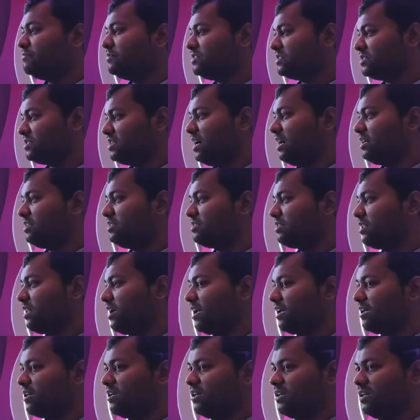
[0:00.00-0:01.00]
functionalities
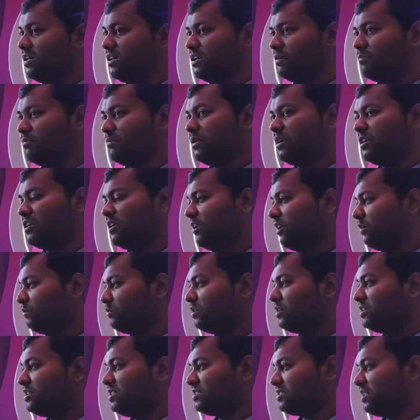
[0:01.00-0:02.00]
like
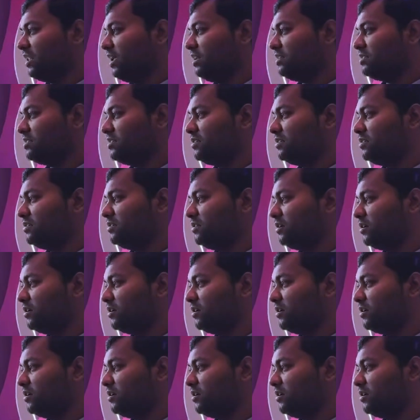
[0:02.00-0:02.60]
multilingual translation,